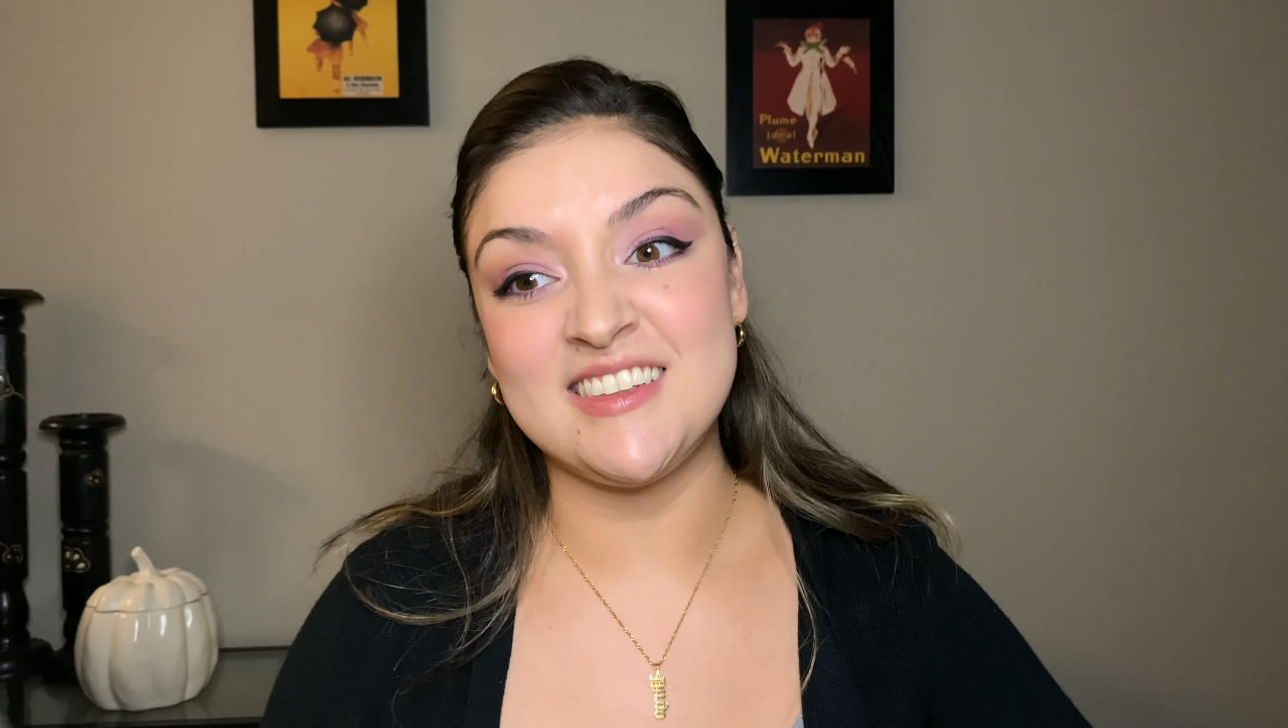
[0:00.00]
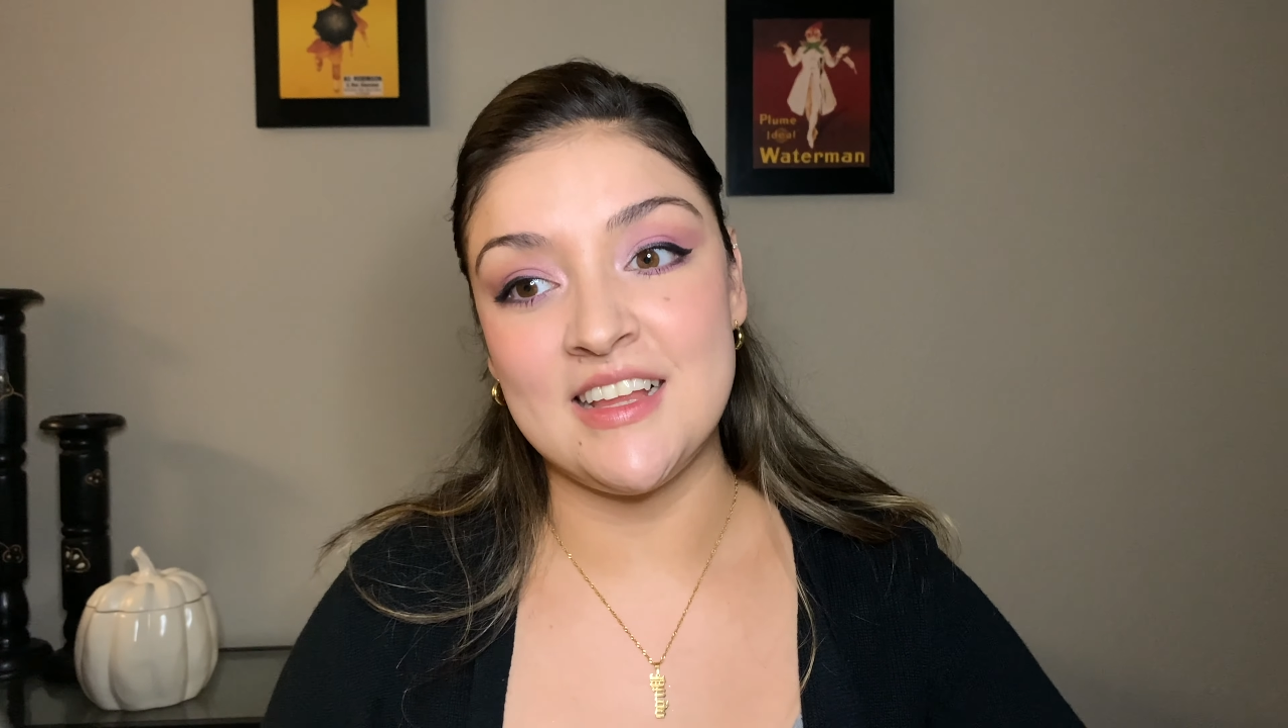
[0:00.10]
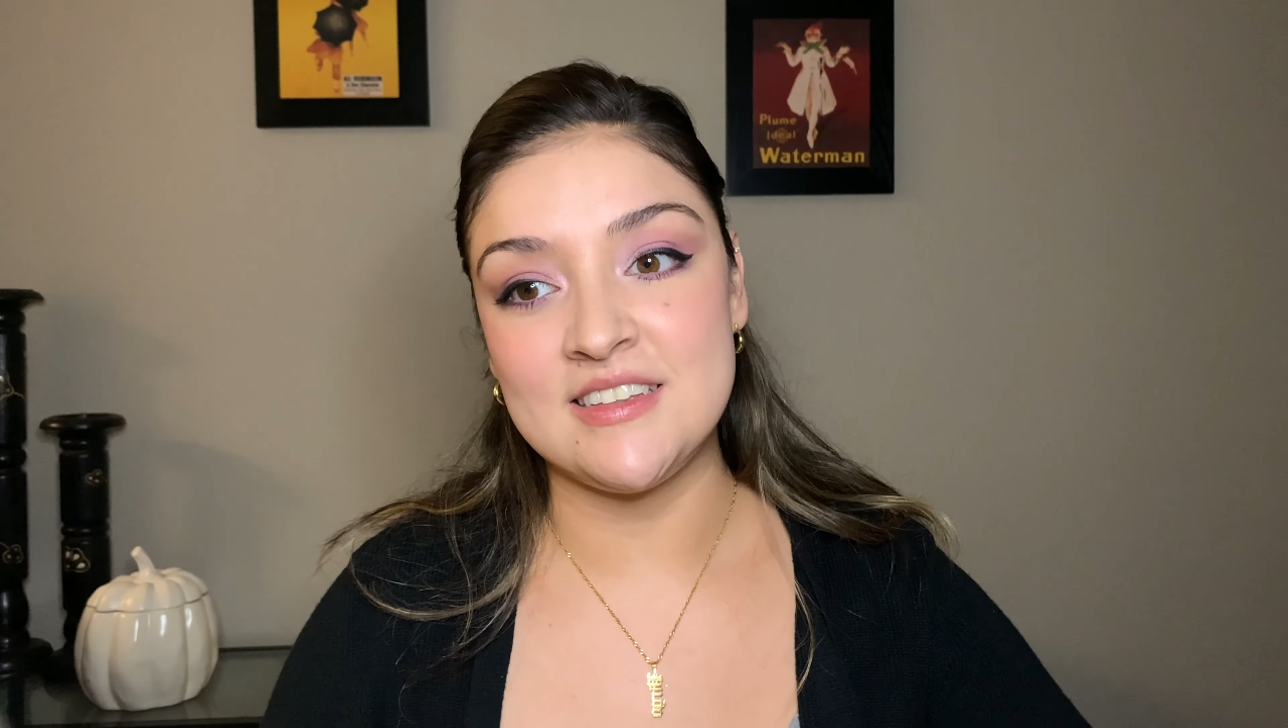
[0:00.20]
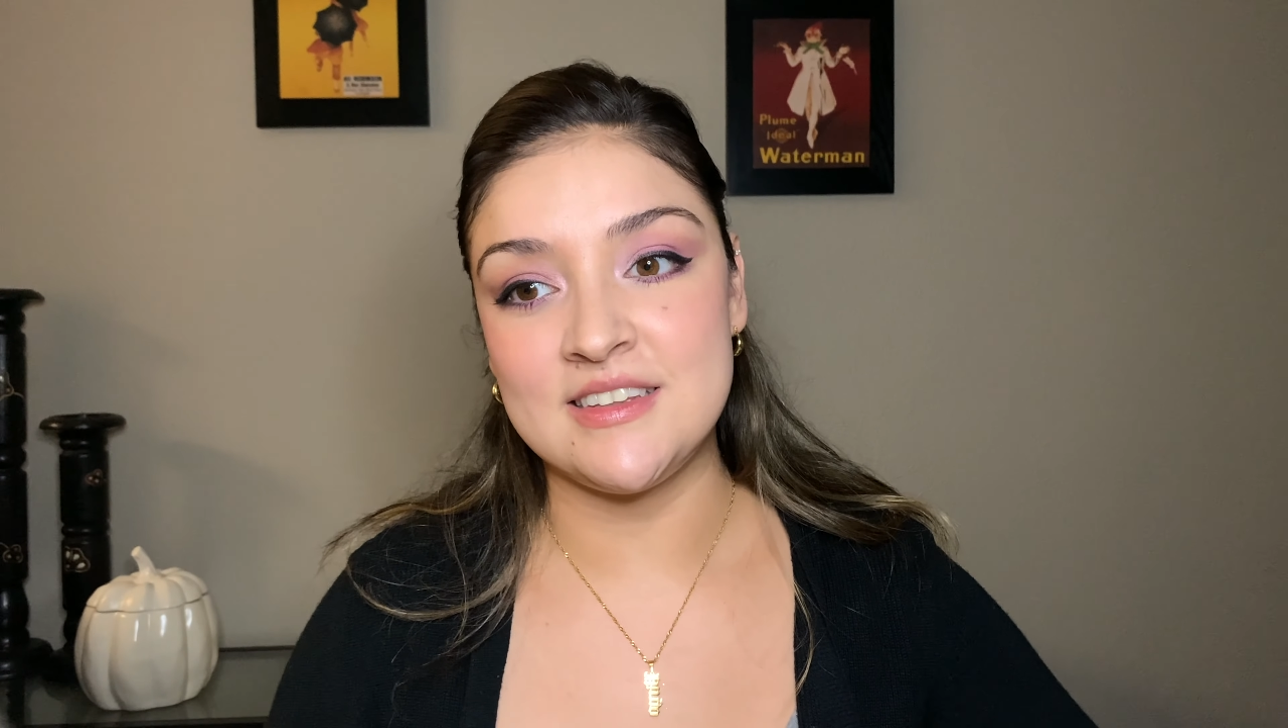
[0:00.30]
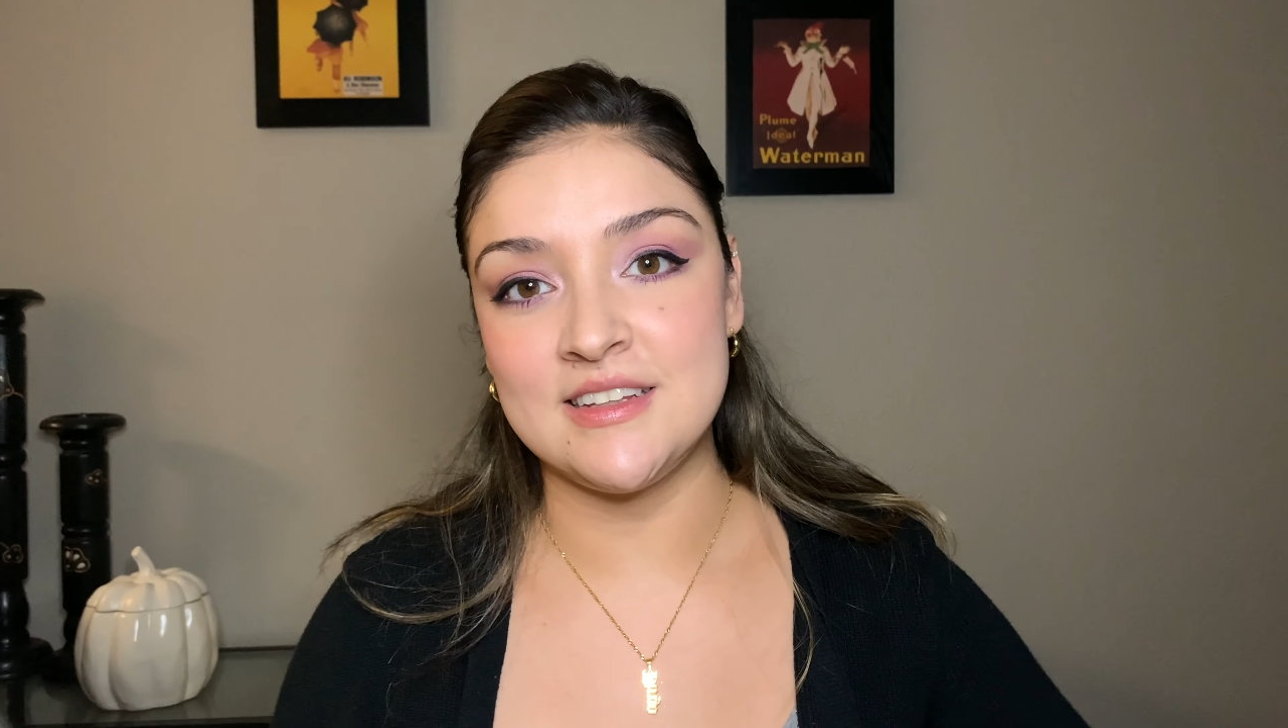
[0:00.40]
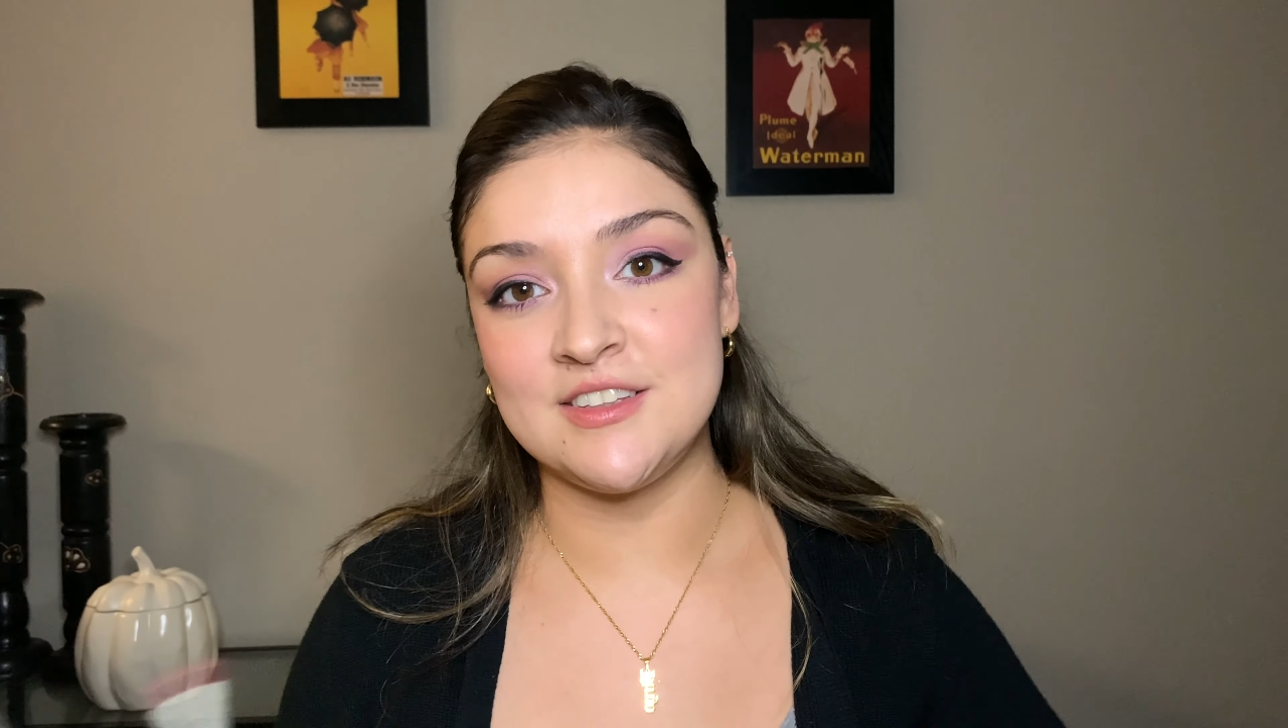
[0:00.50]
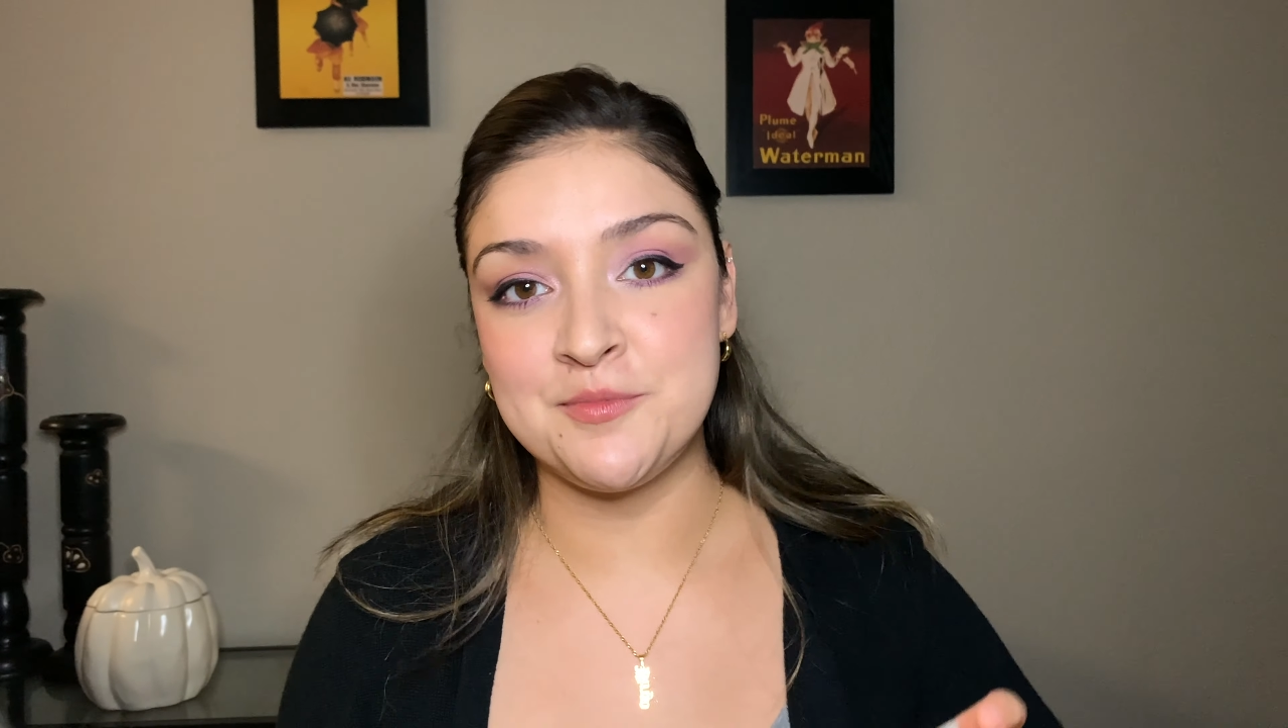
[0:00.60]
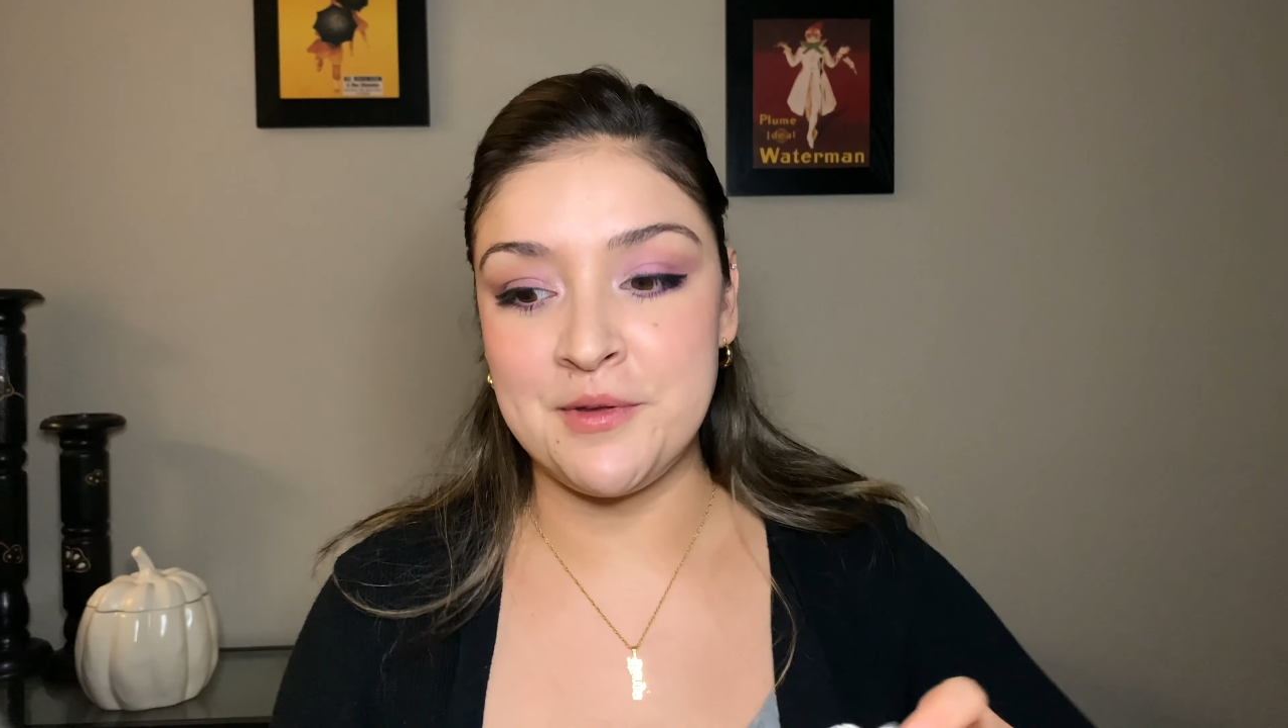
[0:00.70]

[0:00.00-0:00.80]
test this